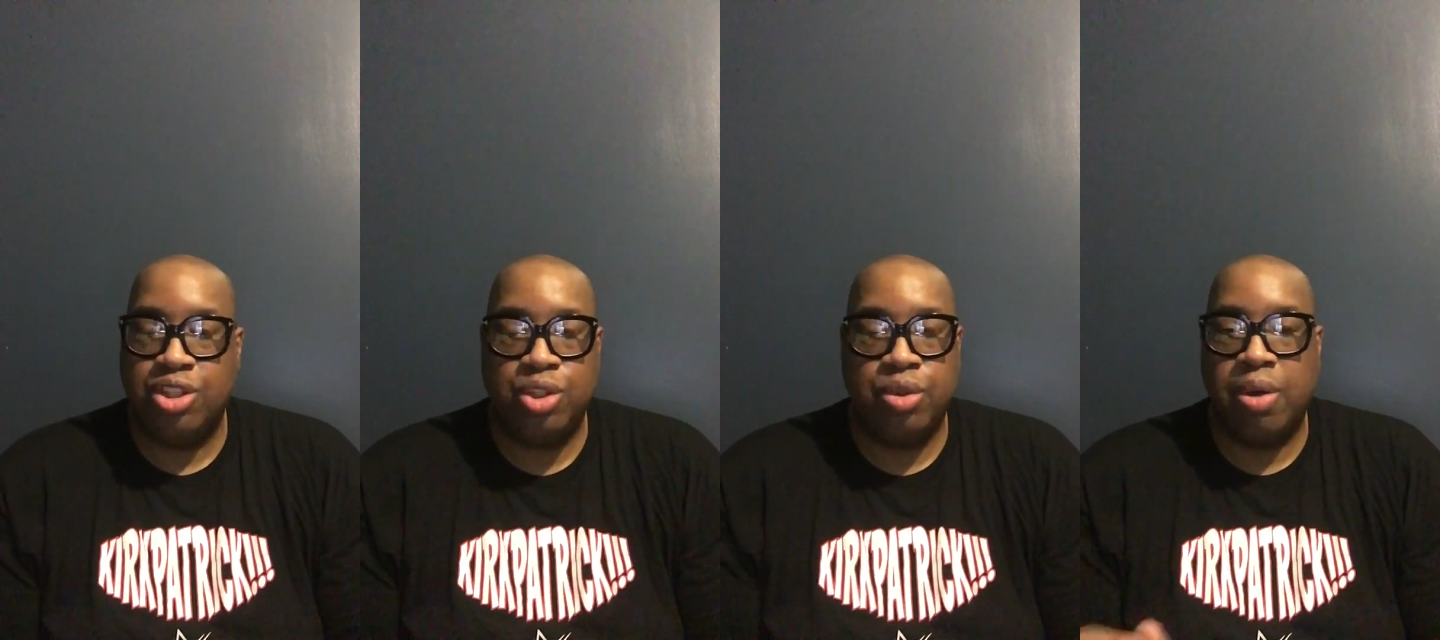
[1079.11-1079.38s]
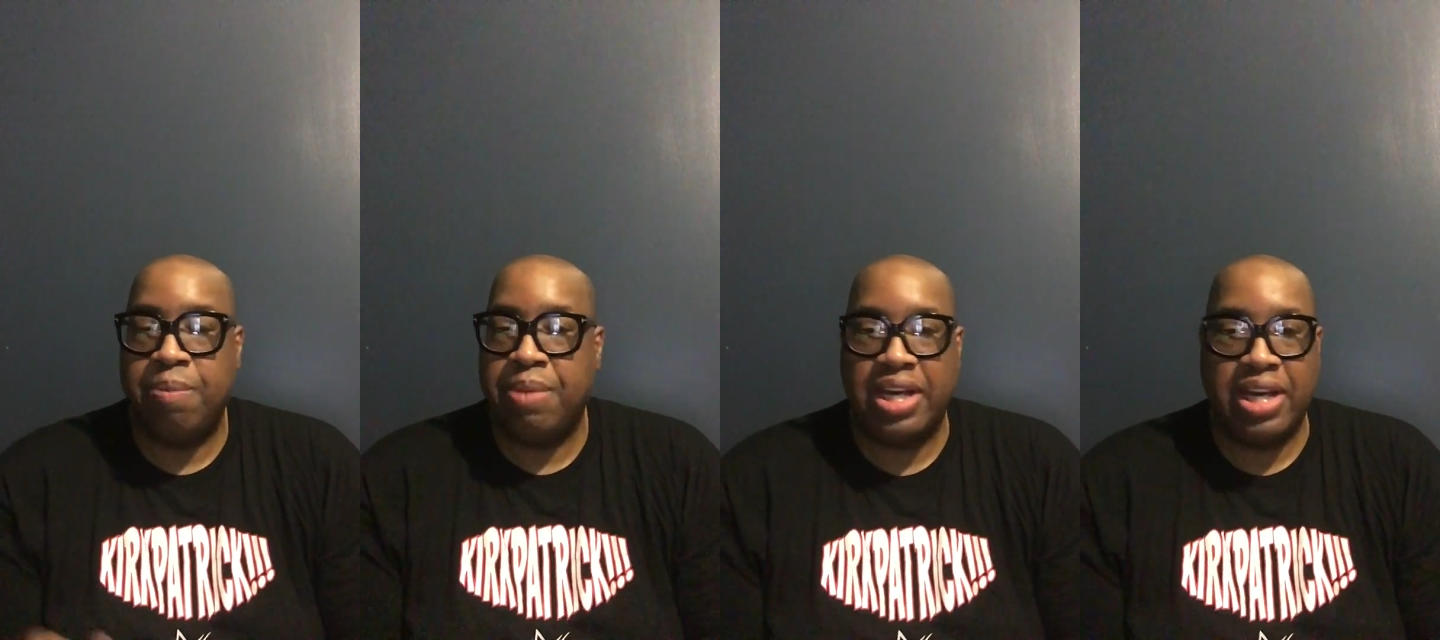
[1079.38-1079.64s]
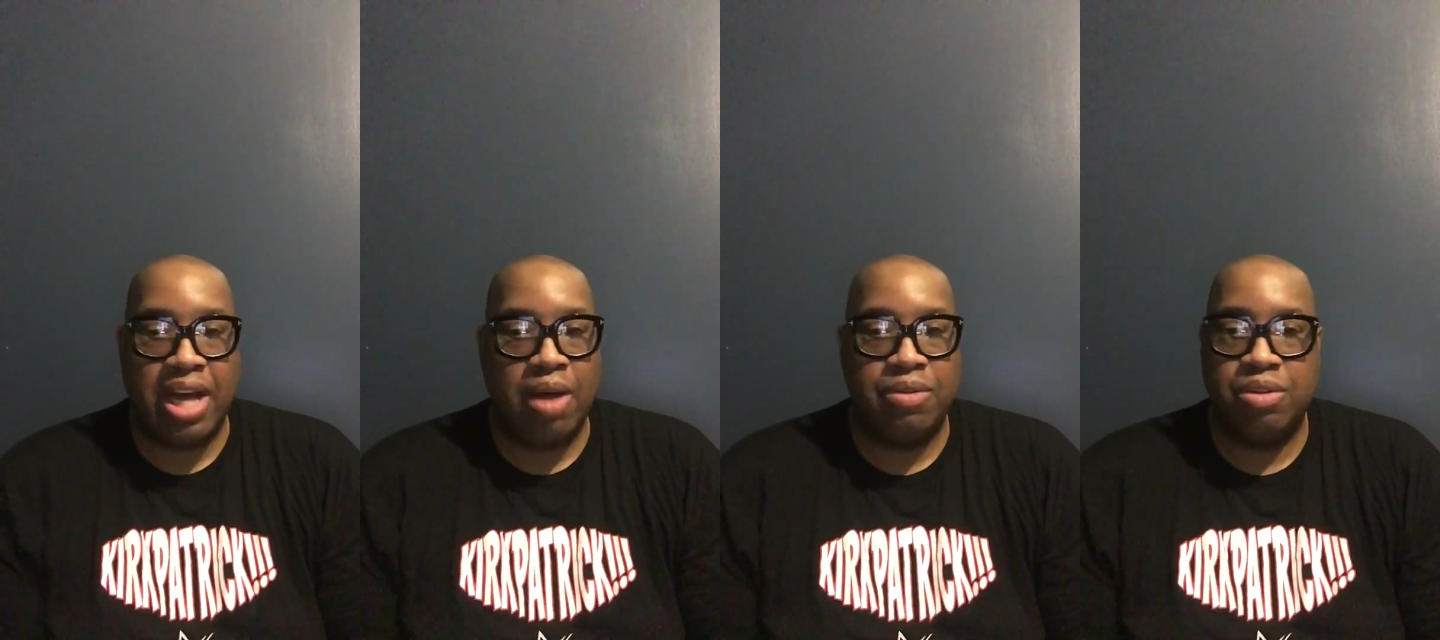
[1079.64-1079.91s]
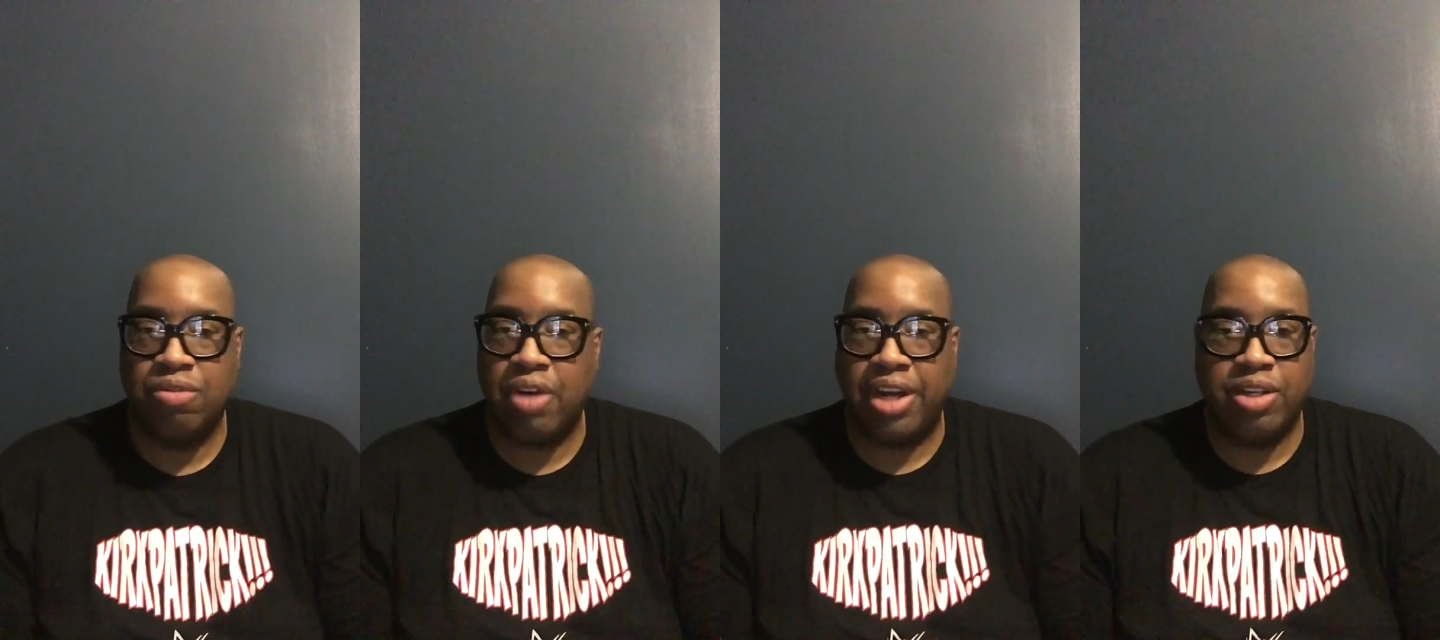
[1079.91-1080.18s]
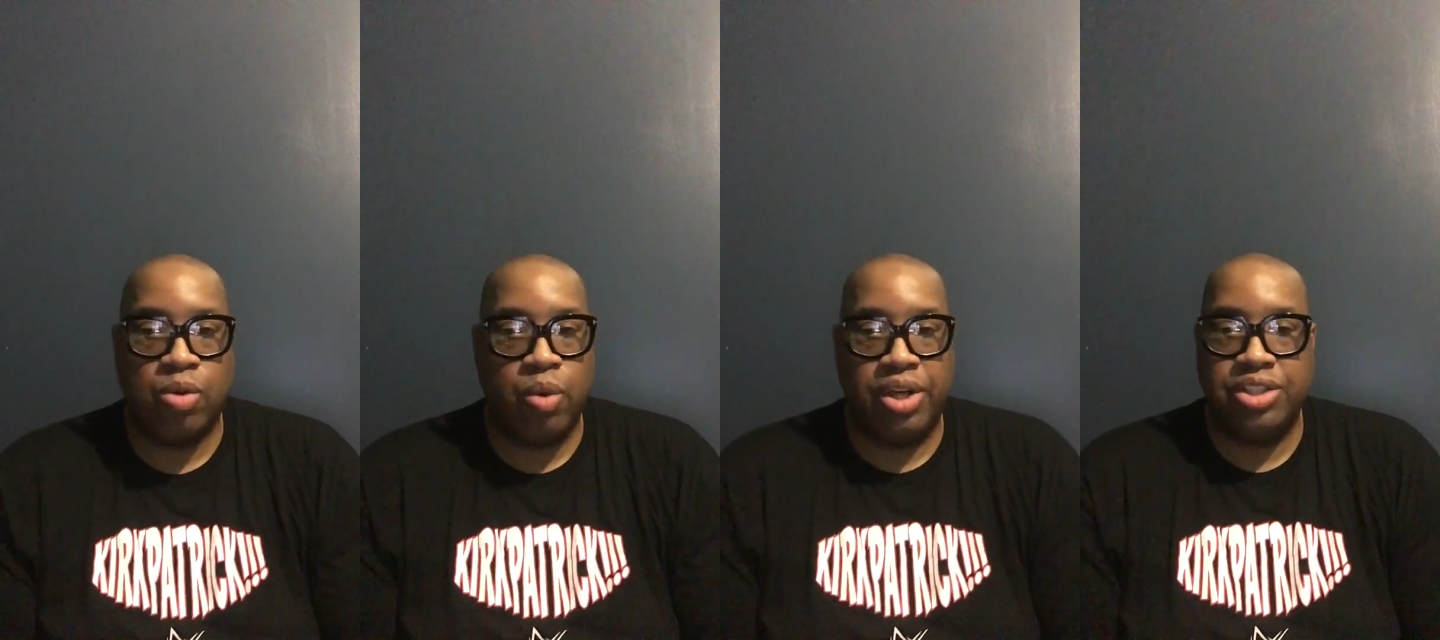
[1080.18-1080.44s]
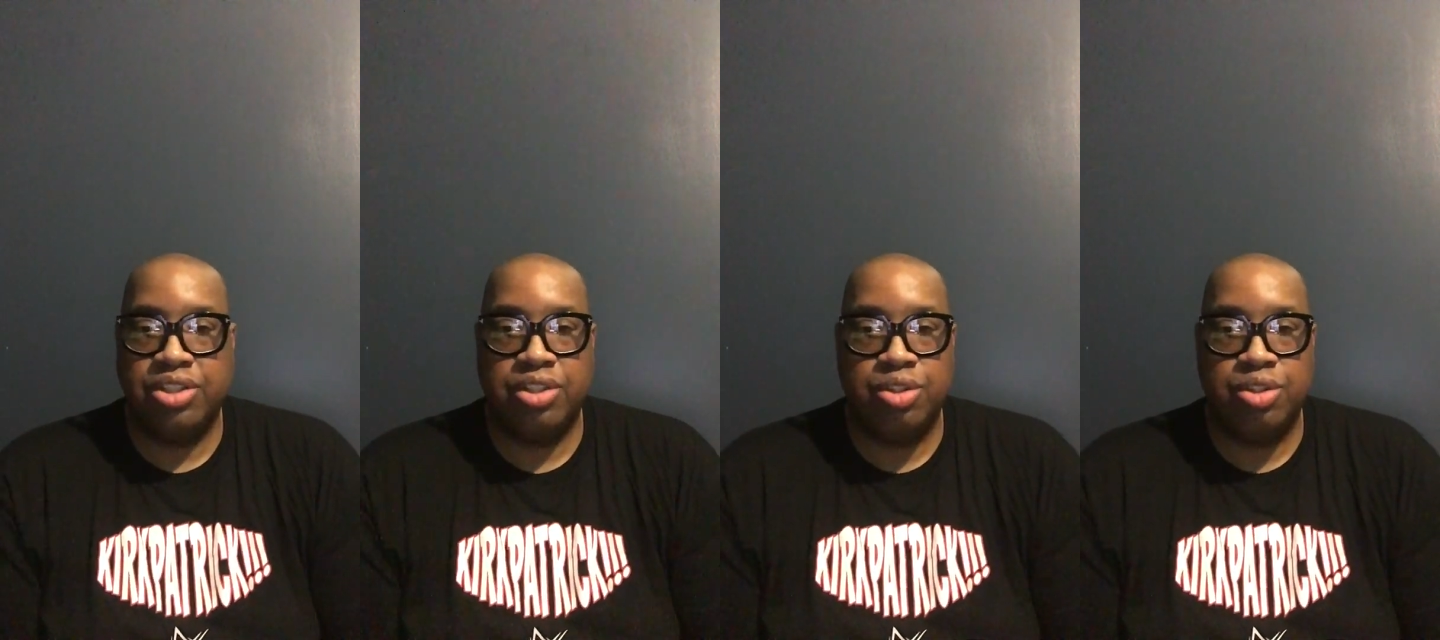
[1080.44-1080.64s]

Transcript: you can pick out the right question.